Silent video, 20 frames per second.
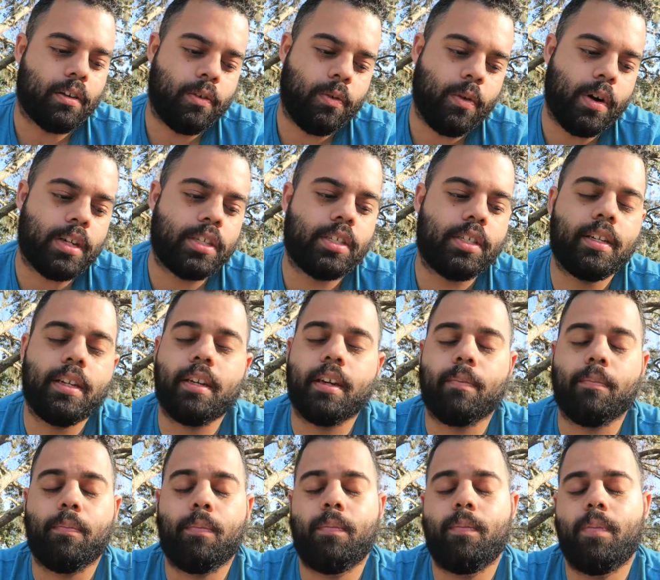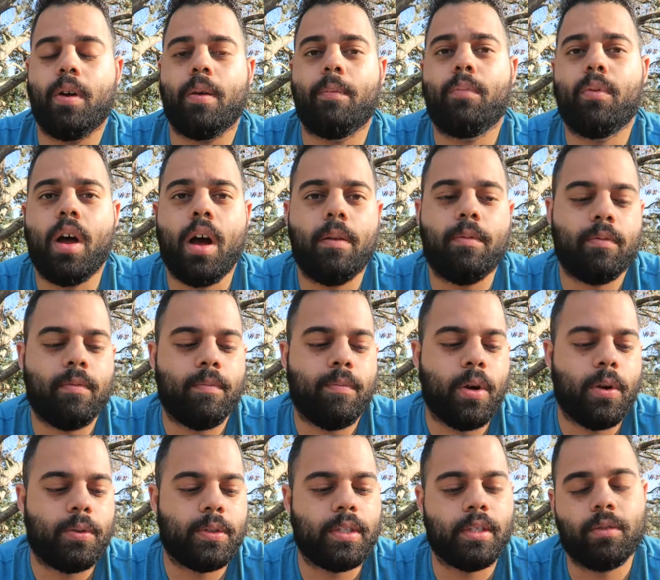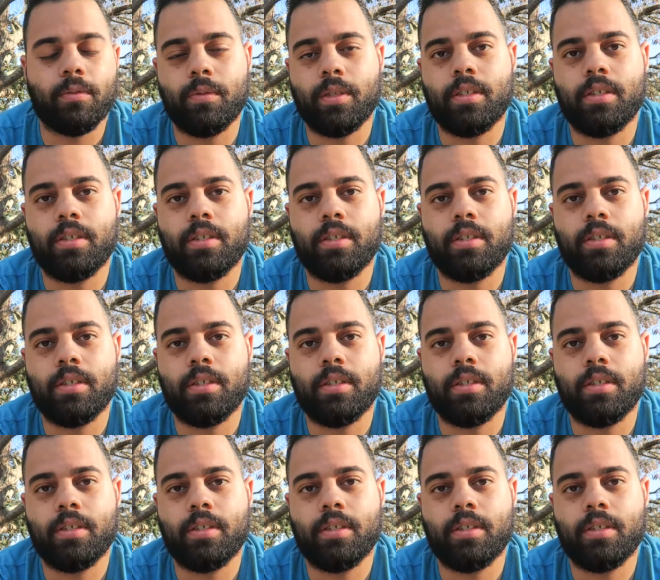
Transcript: questioning and problem posing,